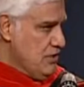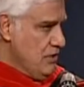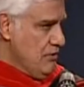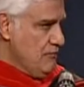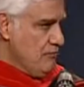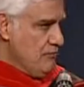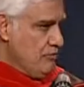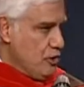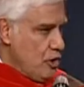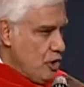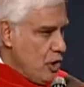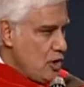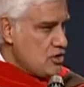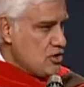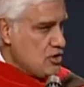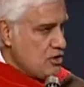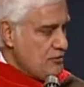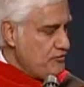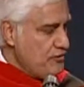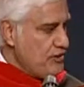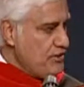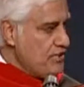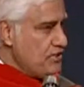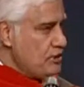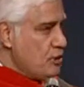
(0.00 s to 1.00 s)

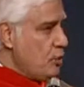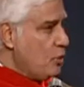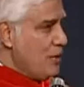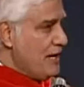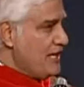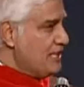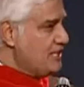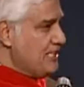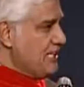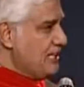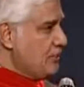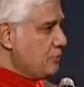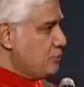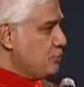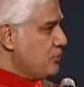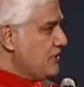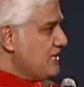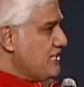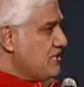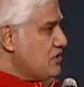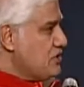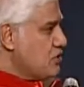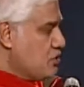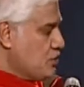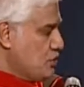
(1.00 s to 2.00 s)
Philosophy, the way they
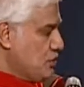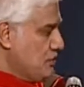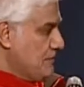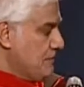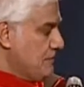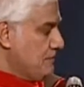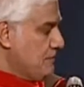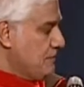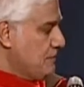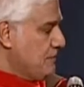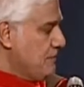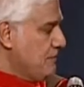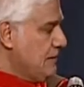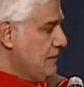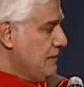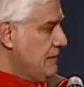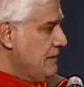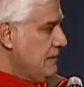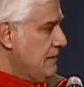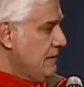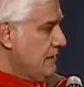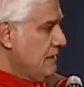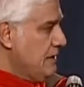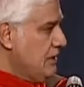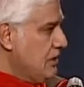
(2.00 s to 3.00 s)
reason.
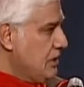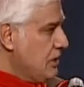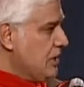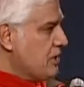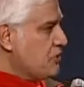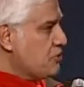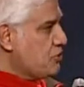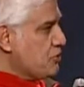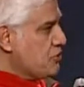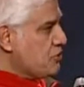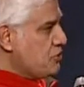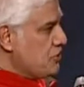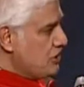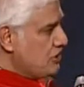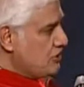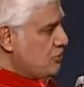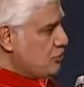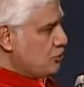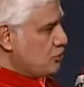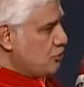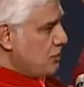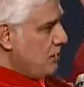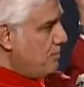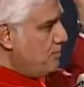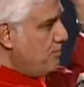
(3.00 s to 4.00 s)
Literature,
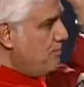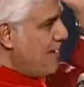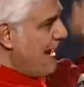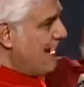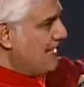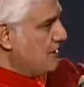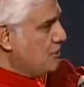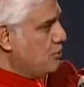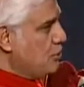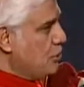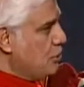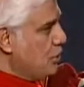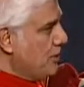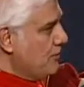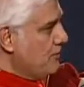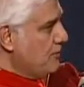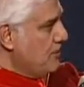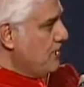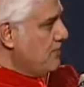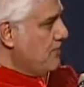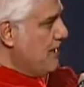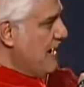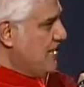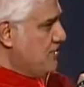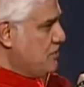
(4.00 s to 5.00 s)
through the back door of the
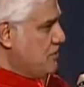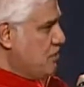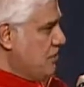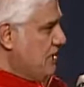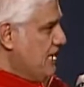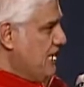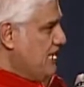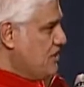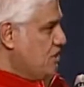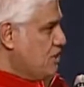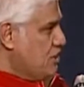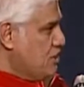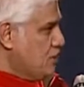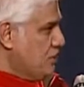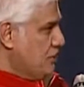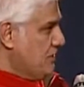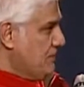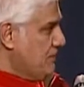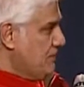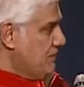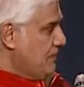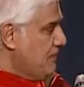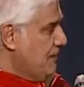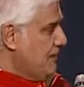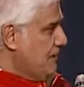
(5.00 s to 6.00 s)
imagination.